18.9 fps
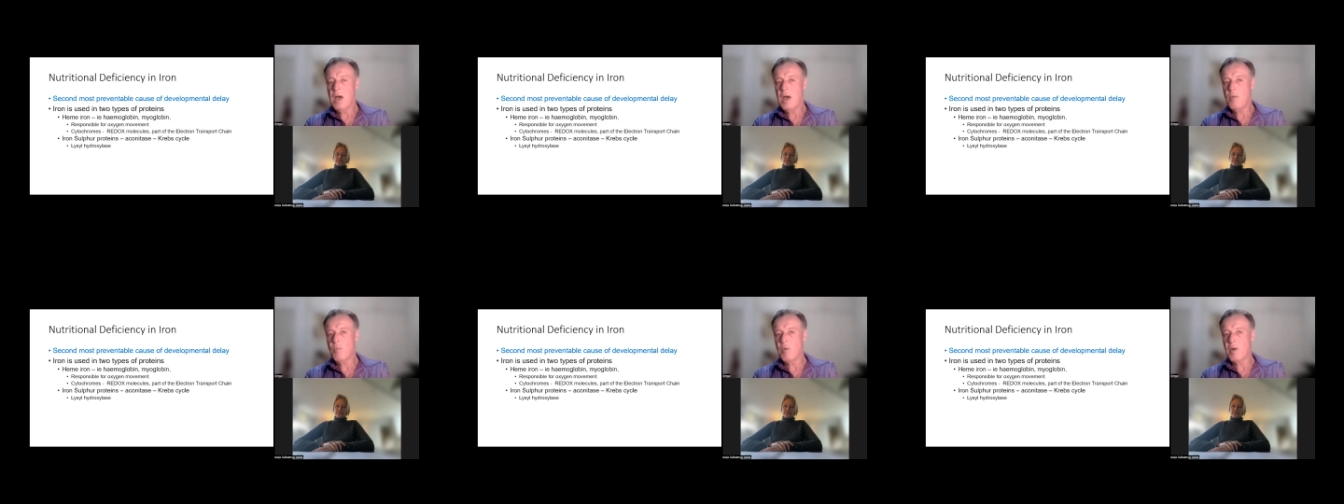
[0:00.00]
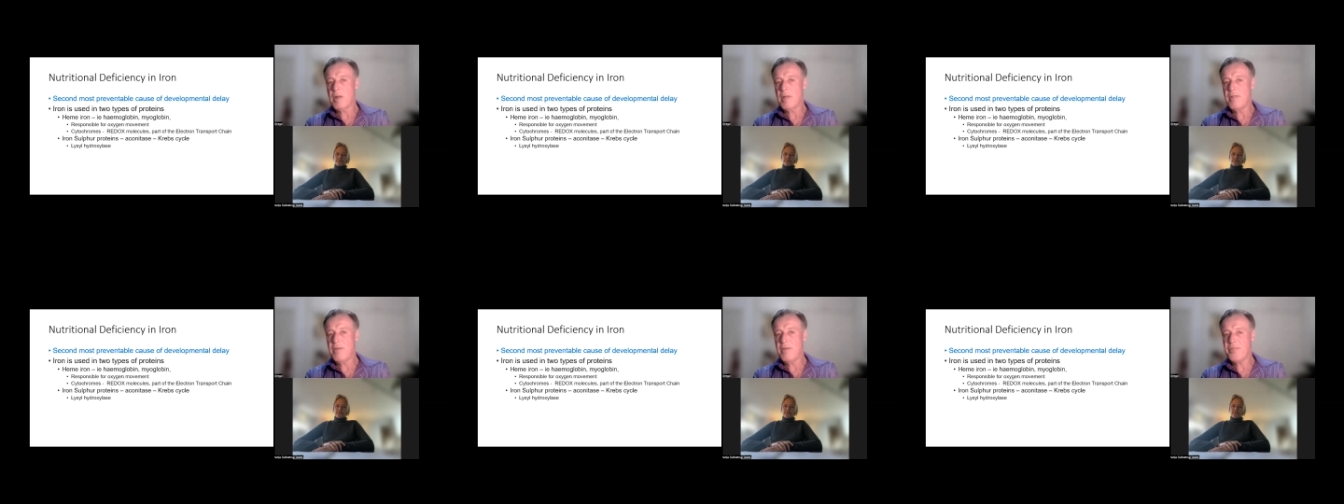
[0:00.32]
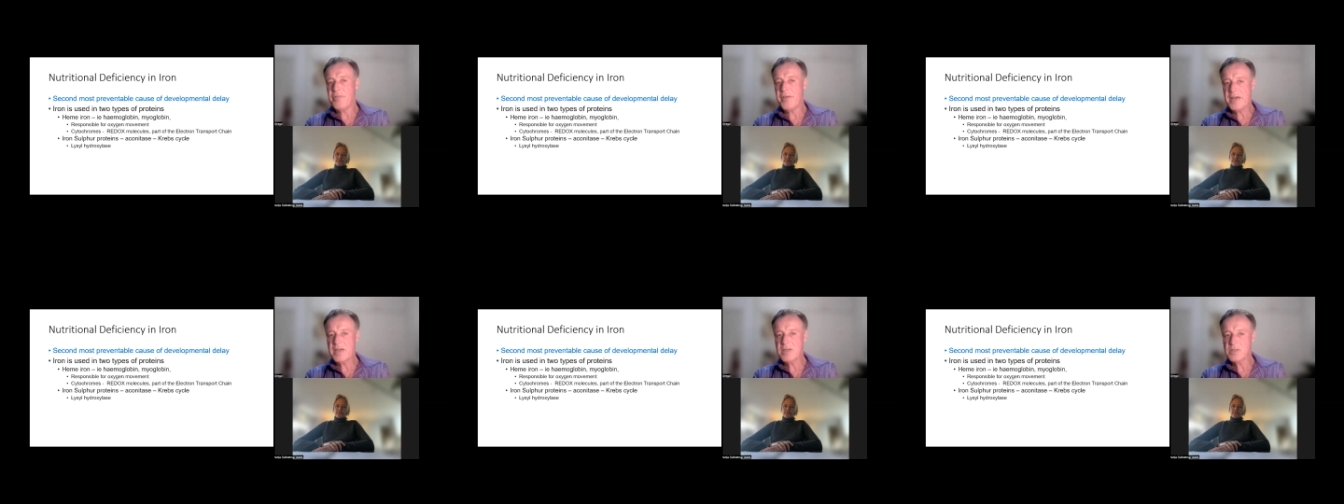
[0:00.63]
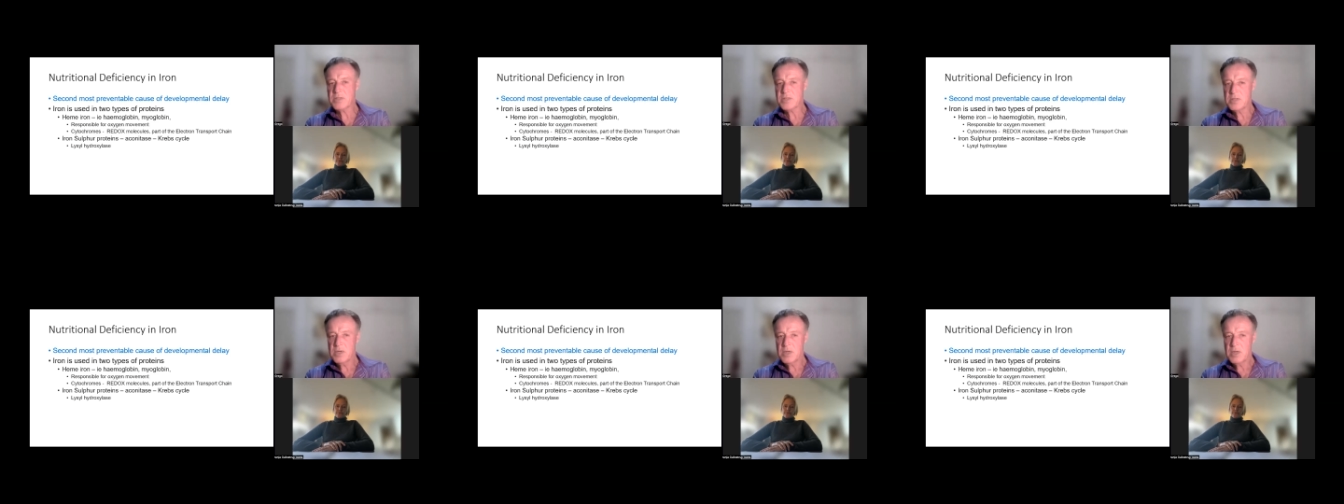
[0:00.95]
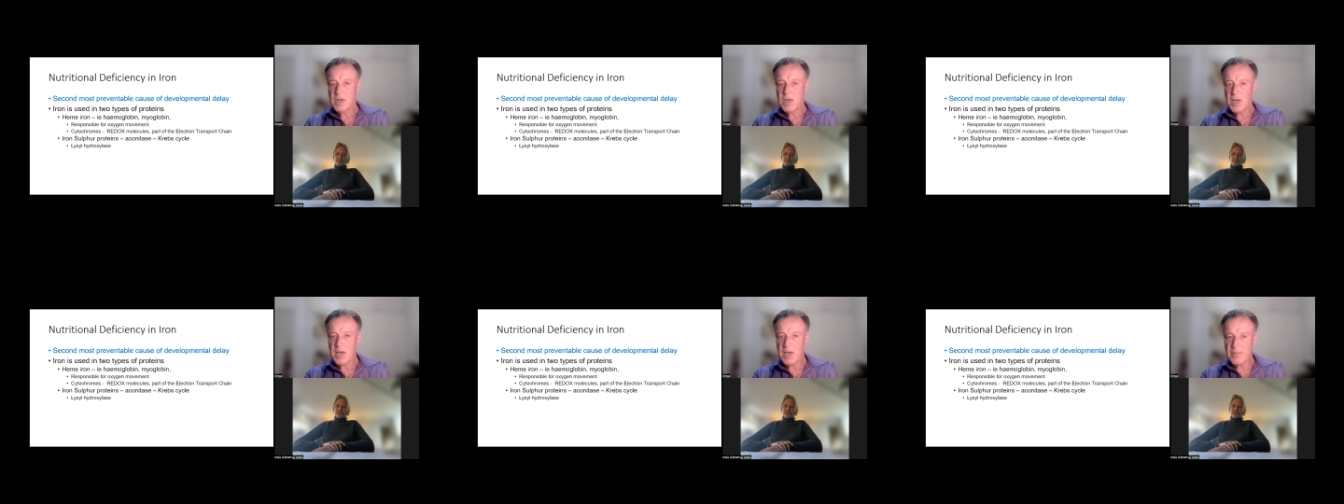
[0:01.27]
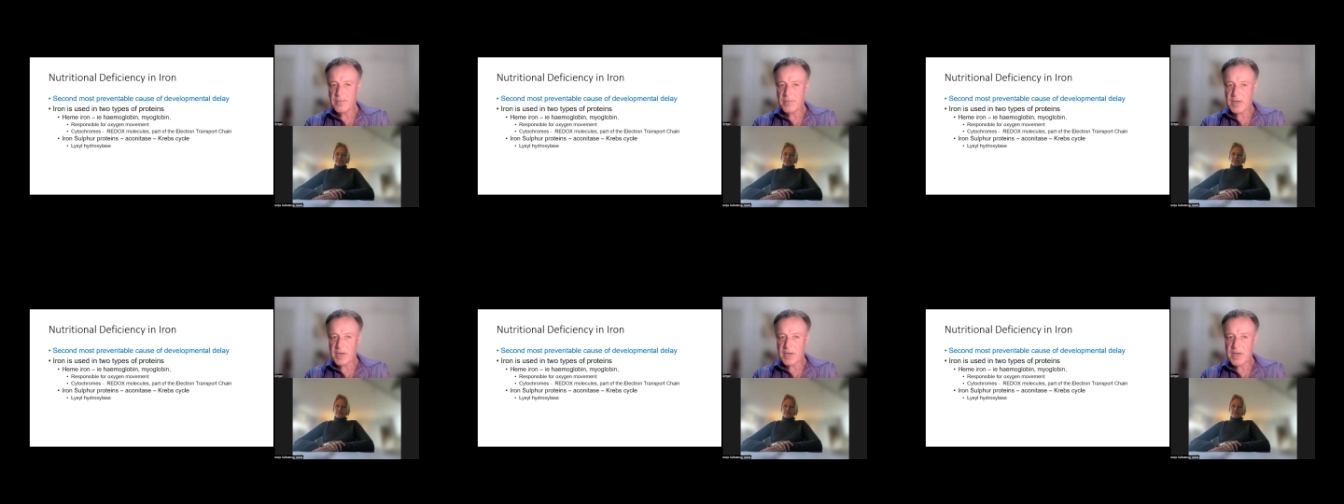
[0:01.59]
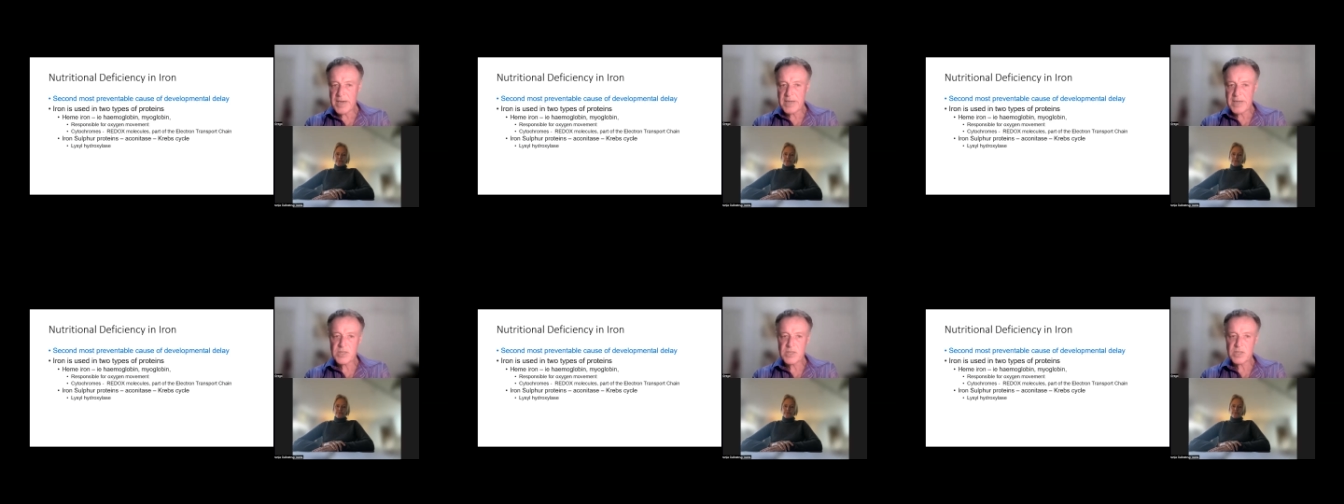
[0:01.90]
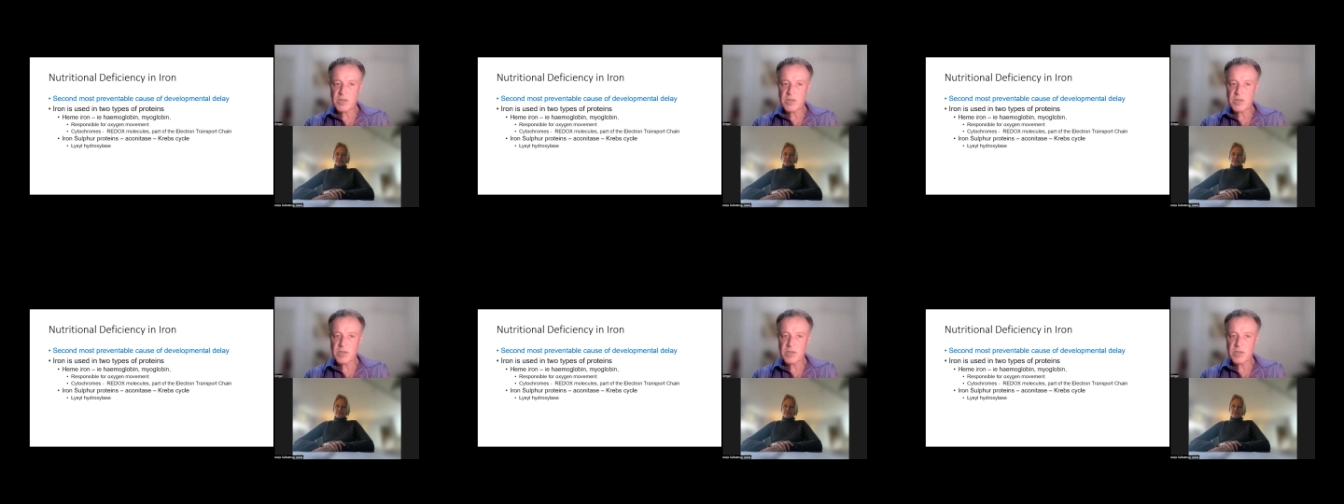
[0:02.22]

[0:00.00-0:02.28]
And one of the things in the kids